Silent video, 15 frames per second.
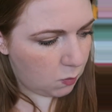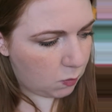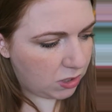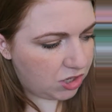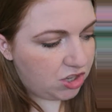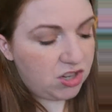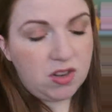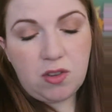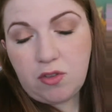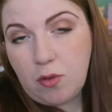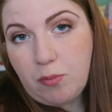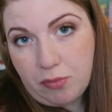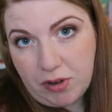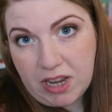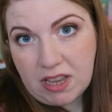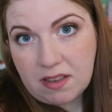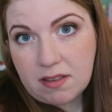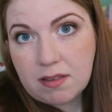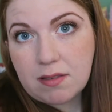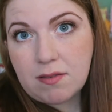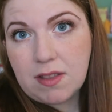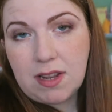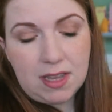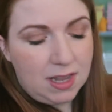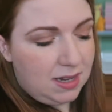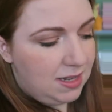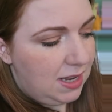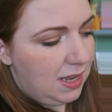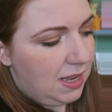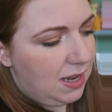which also breaks, so then I
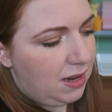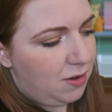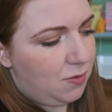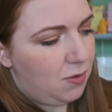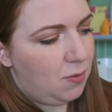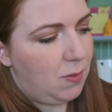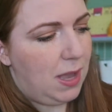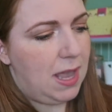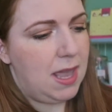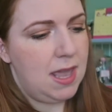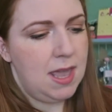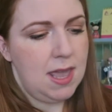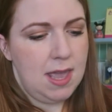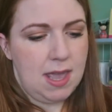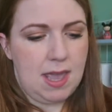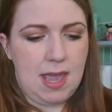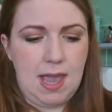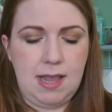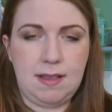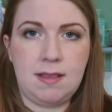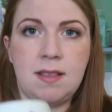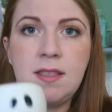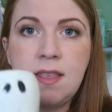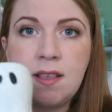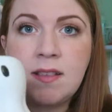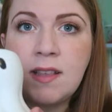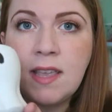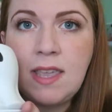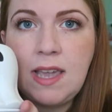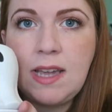can take it out of the way. It's
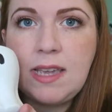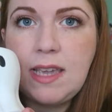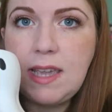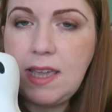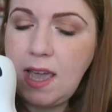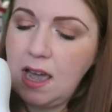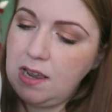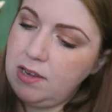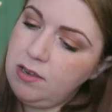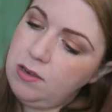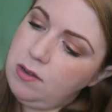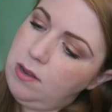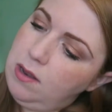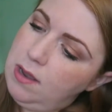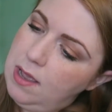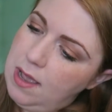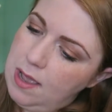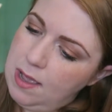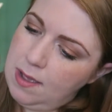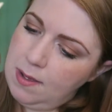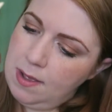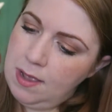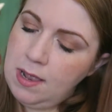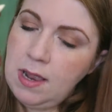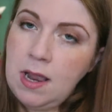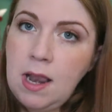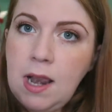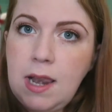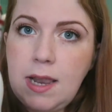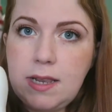this Yankee Candle
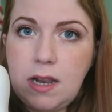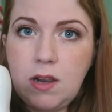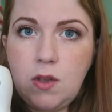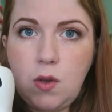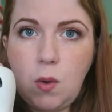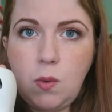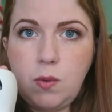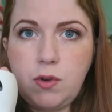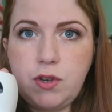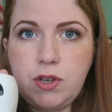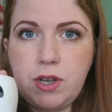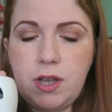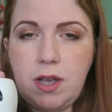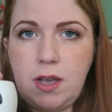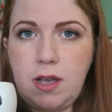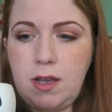little ghost